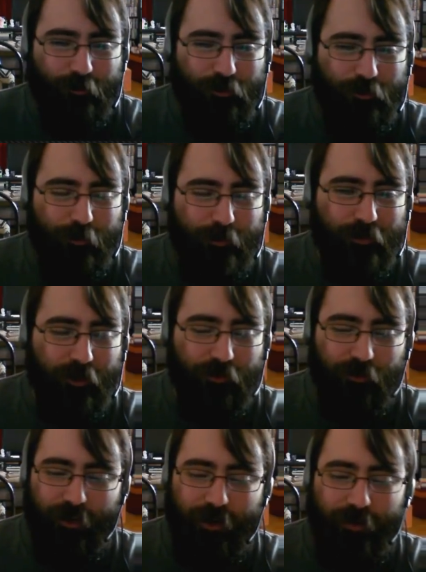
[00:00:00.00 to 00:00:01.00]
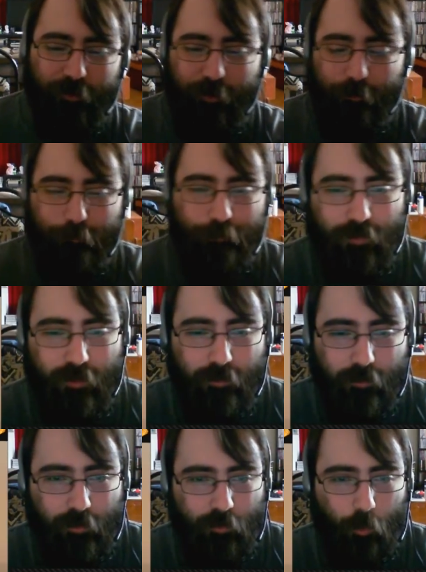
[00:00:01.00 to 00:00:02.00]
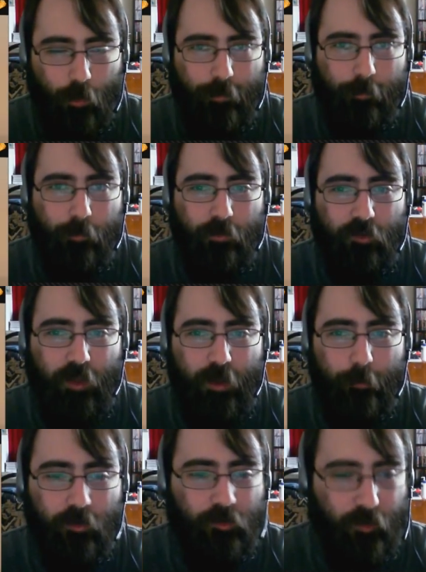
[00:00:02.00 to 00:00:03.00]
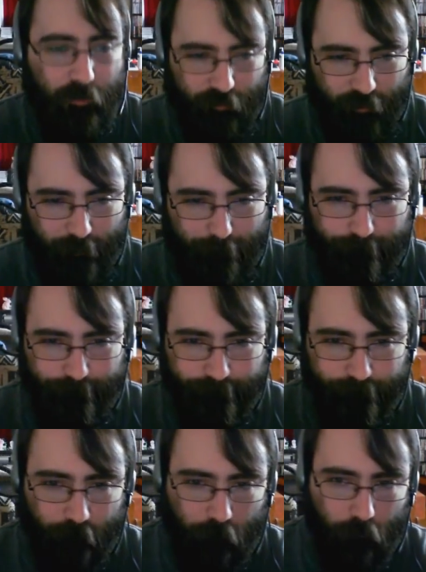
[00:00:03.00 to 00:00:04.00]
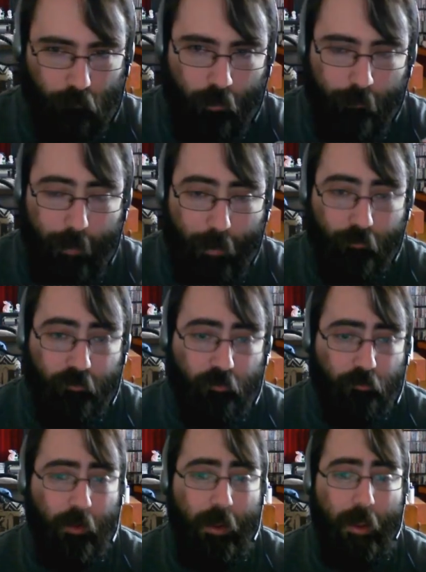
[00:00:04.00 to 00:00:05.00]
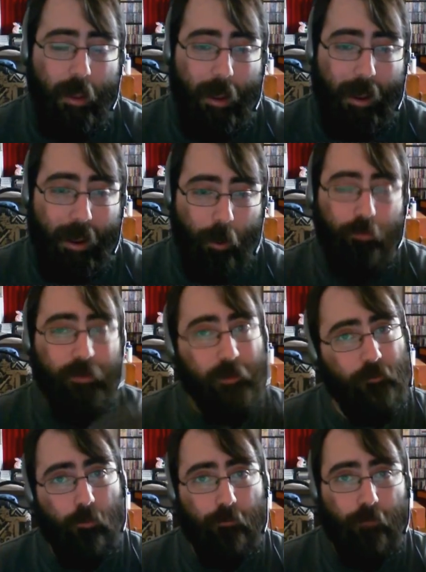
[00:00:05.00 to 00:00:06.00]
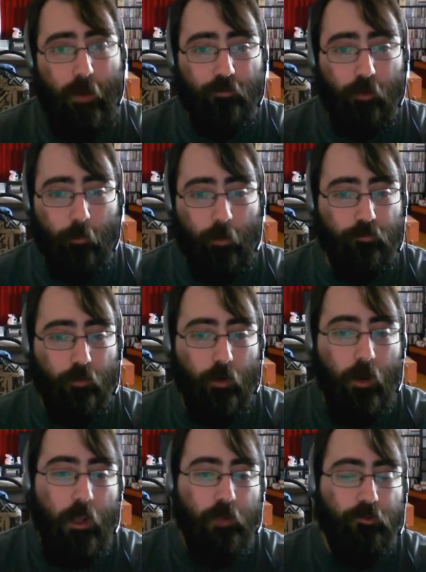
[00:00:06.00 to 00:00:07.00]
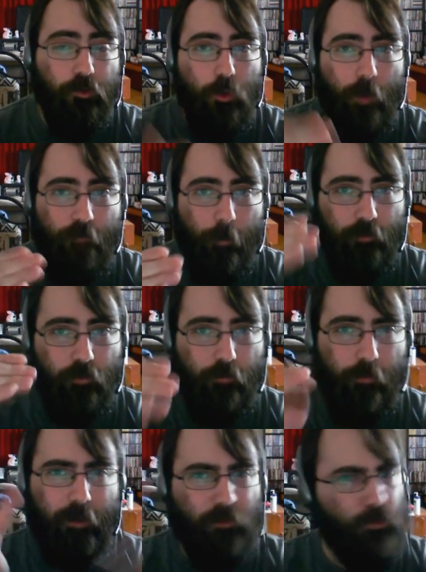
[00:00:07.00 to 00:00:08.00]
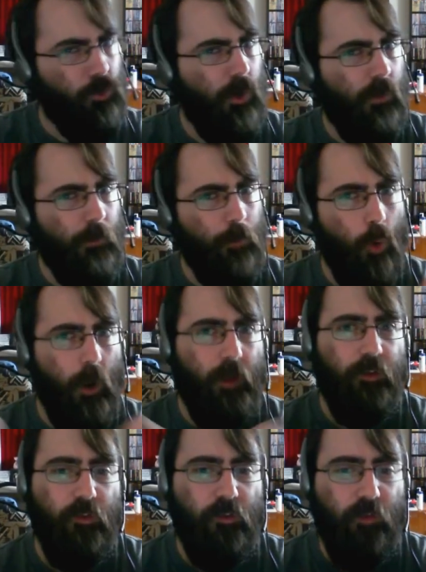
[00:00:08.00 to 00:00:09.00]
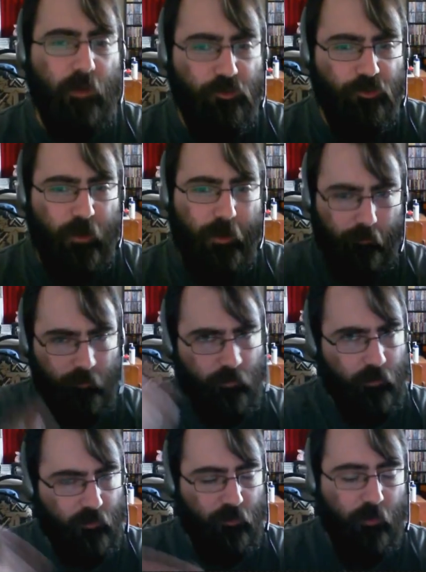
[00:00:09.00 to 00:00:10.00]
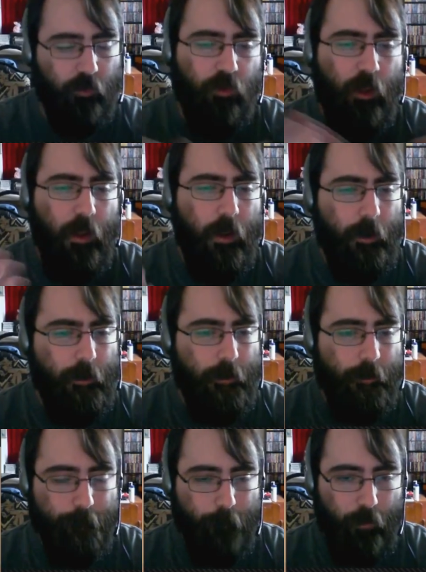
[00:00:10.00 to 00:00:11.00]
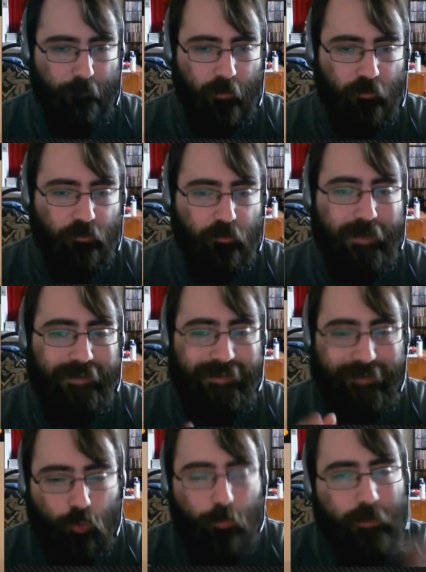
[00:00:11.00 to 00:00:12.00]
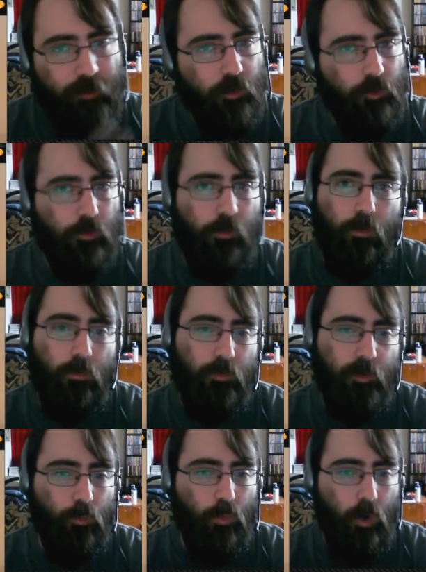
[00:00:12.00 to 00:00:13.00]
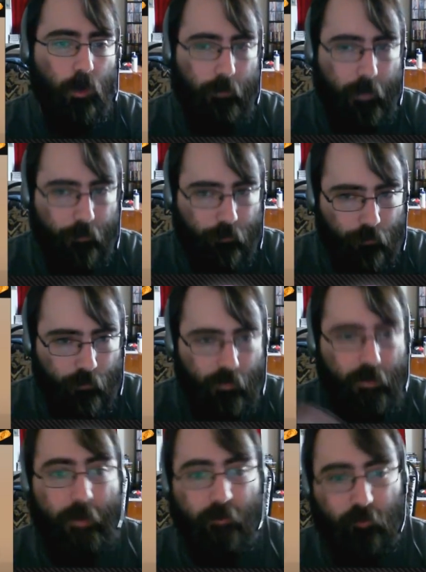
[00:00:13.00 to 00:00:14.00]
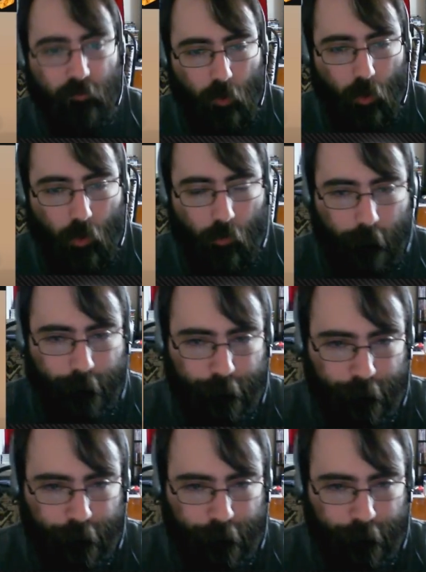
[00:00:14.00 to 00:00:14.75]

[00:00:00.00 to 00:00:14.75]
would you be flushing? I don't know. Either way, people in this game are disgusting. Now, this is how to get to a 5-star restaurant. So you have a bunch of, I guess you could call them quests. It's like a checklist, as it says, of things that you need to do to get the next star.